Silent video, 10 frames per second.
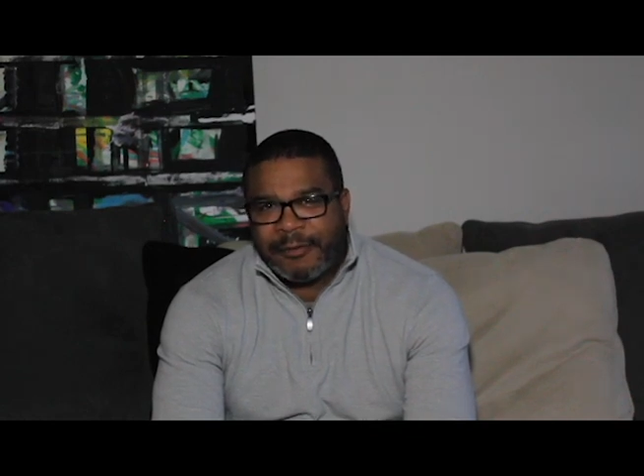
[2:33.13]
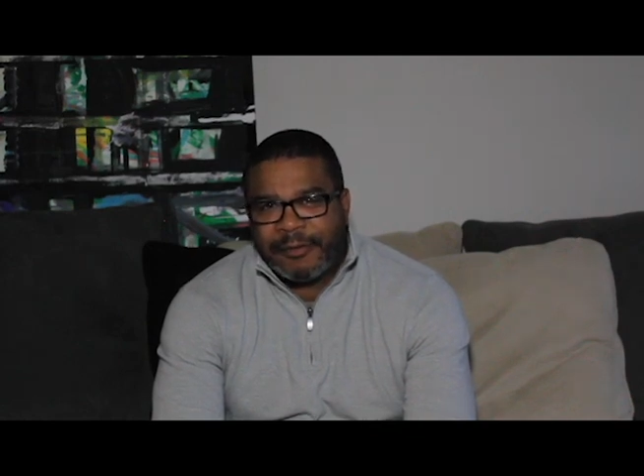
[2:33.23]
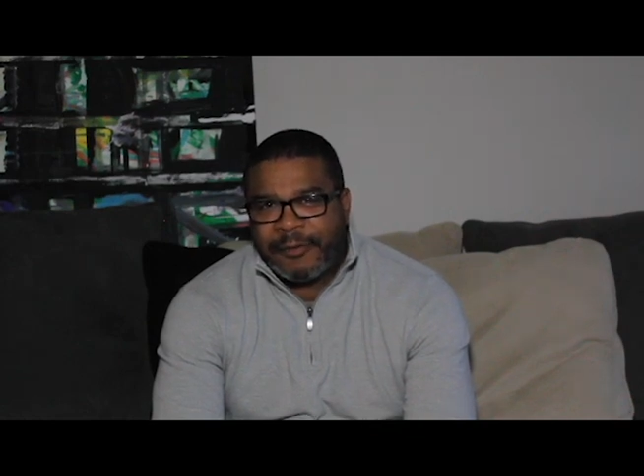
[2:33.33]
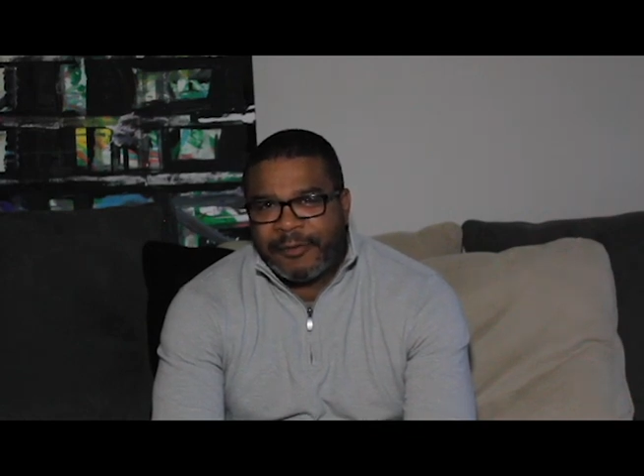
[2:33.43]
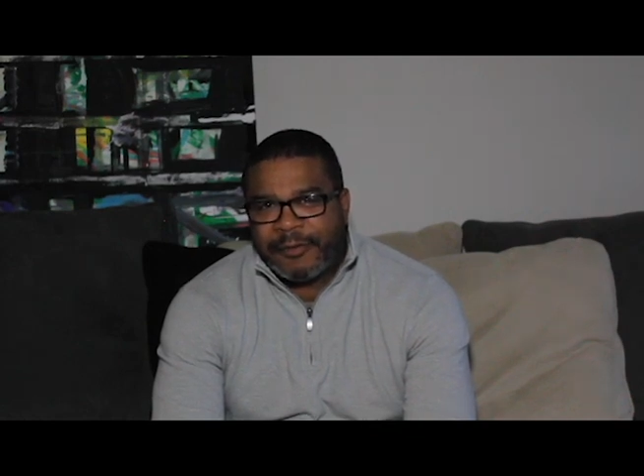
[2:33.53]

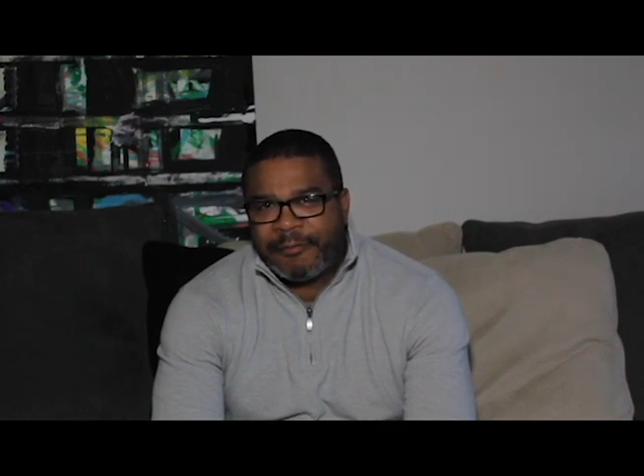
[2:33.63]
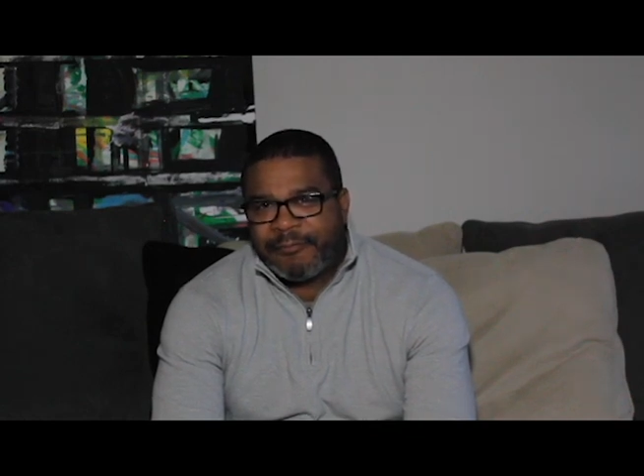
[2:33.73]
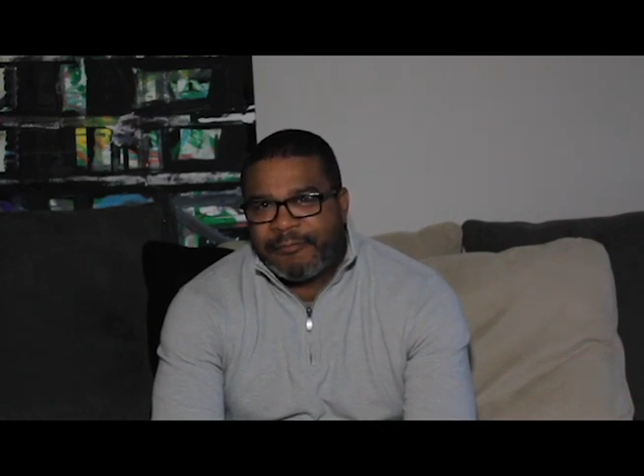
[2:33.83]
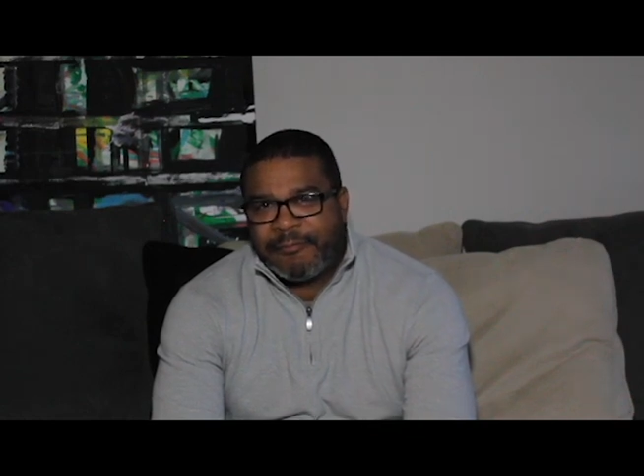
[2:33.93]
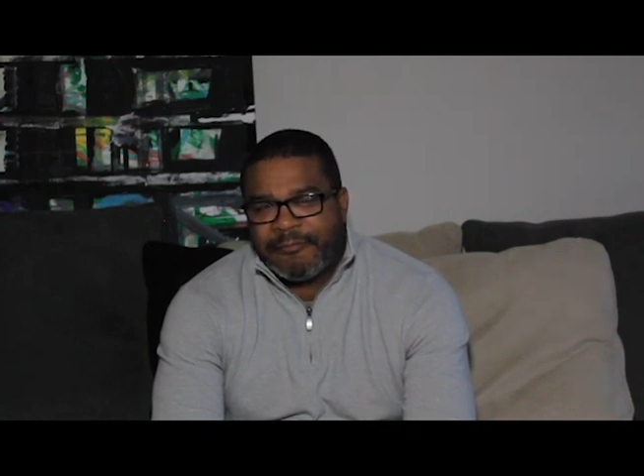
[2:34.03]
it just,
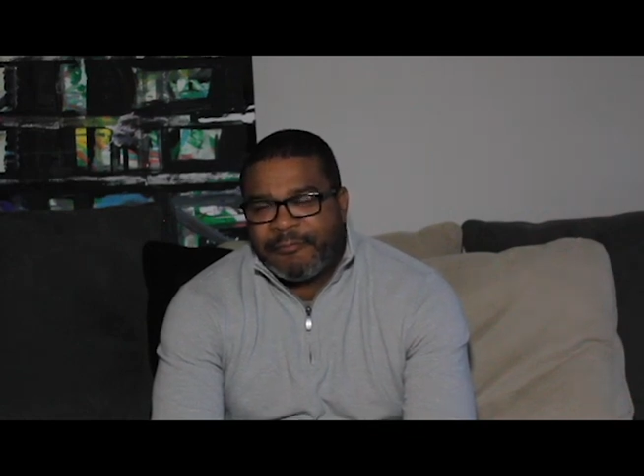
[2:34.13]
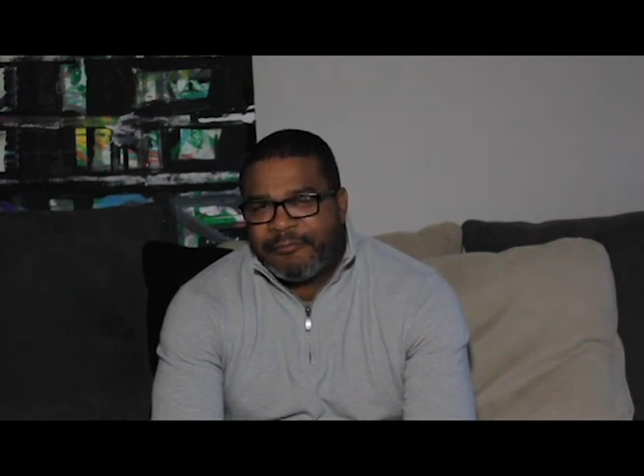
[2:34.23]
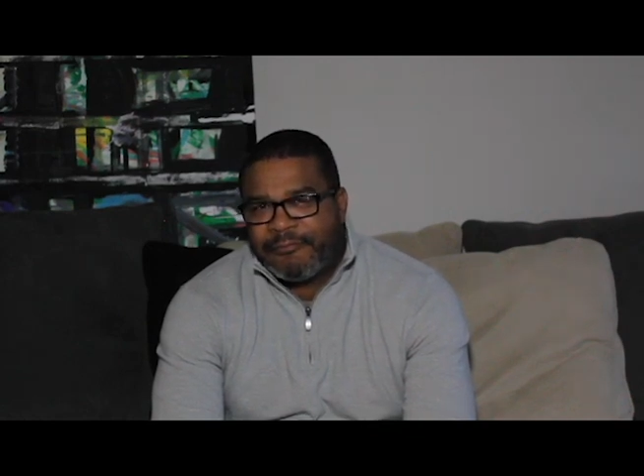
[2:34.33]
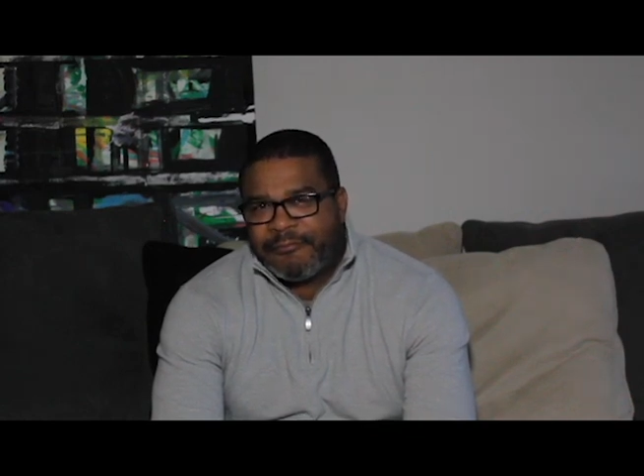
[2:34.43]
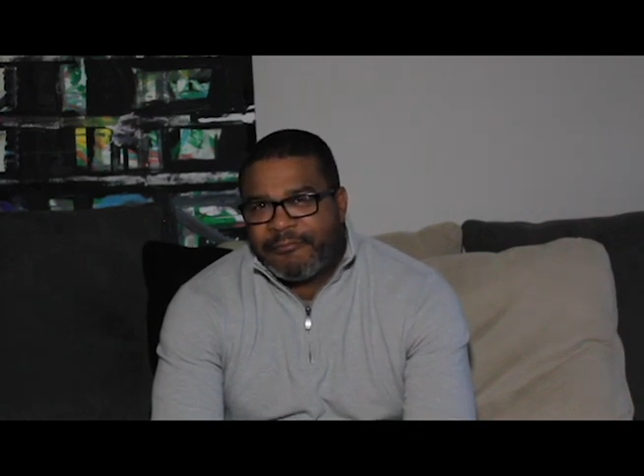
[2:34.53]

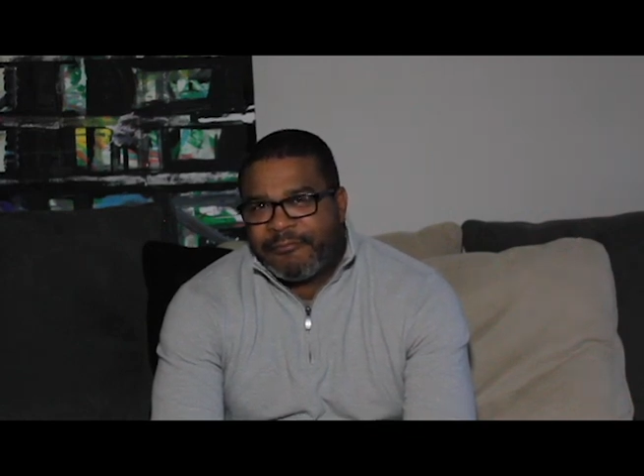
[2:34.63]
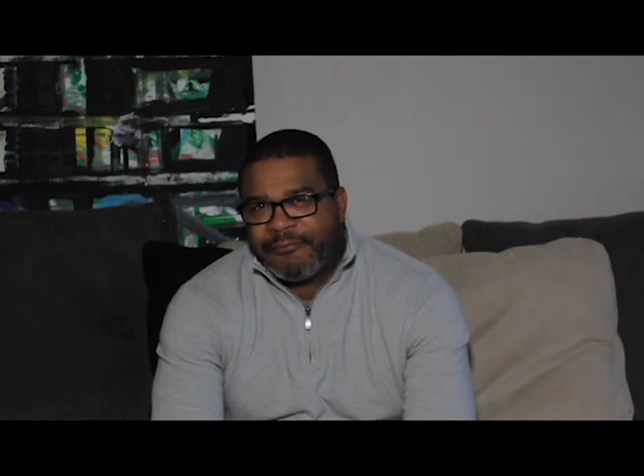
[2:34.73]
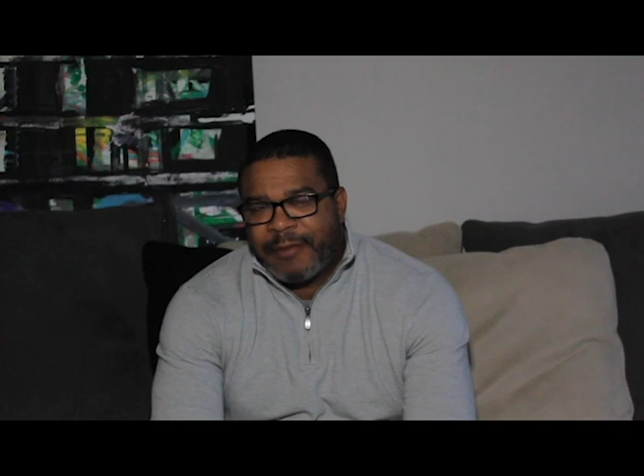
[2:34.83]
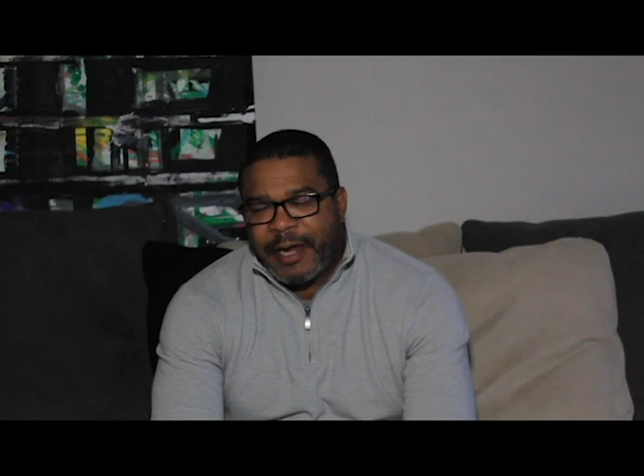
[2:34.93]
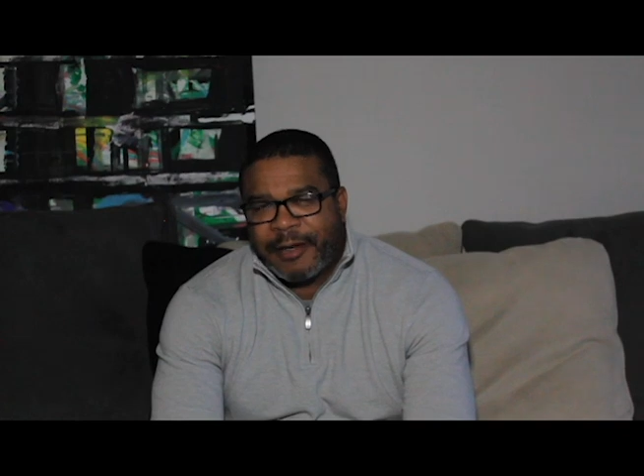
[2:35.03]

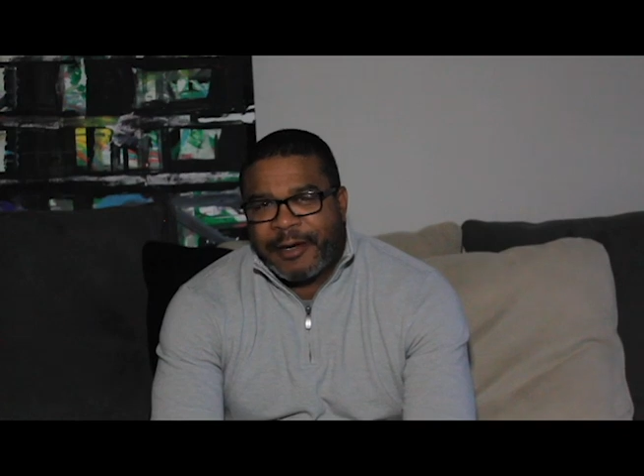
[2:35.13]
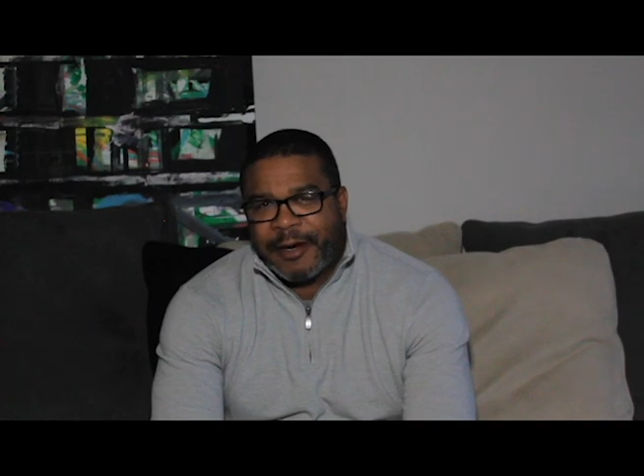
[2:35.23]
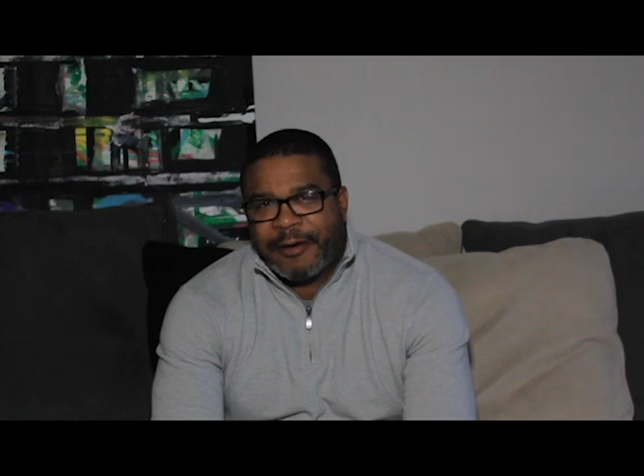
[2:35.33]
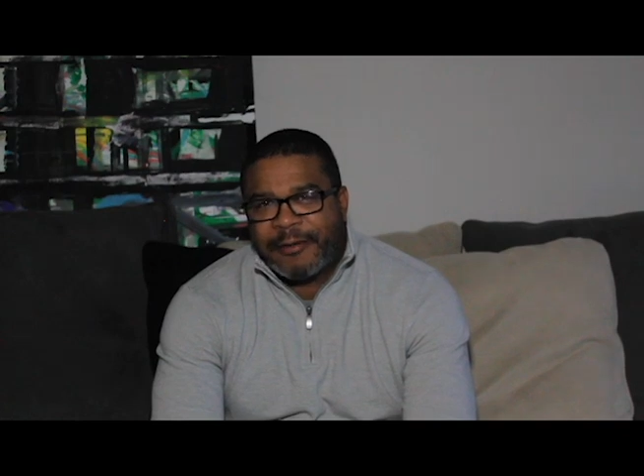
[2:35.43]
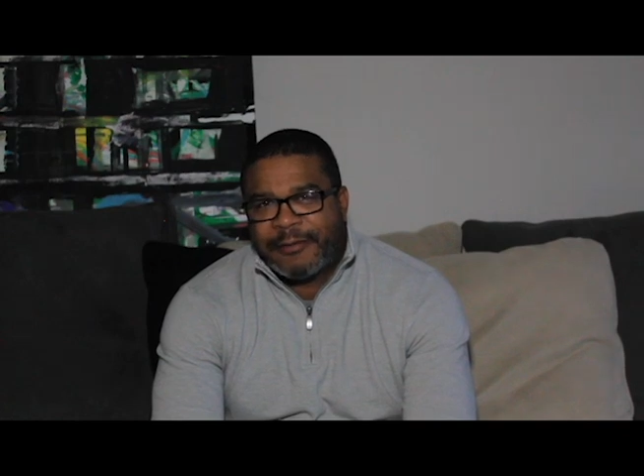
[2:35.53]
I didn't
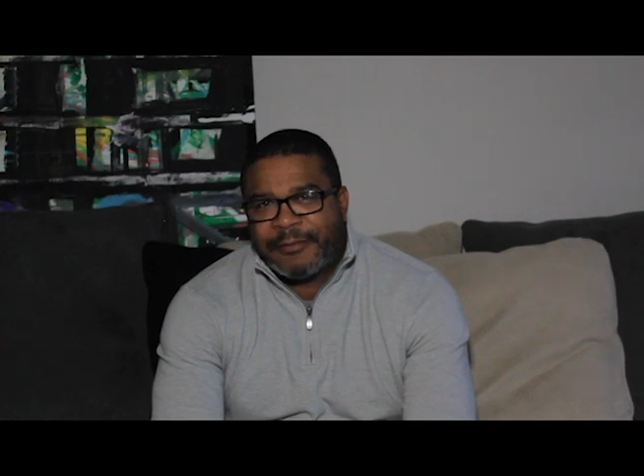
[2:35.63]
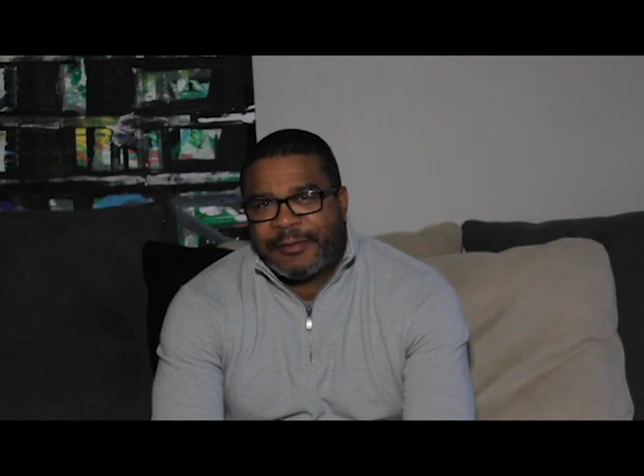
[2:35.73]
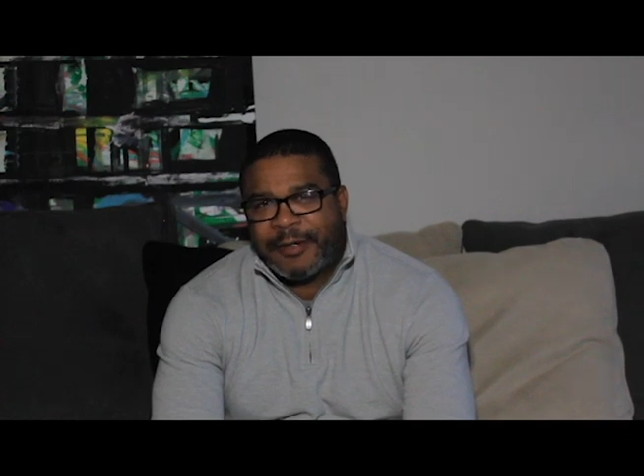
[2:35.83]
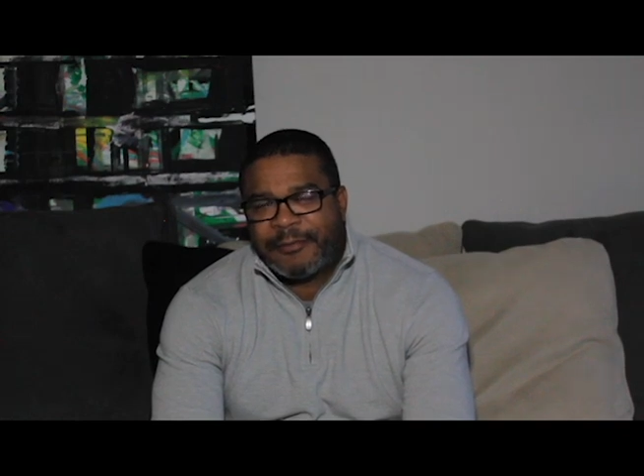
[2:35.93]
care. So.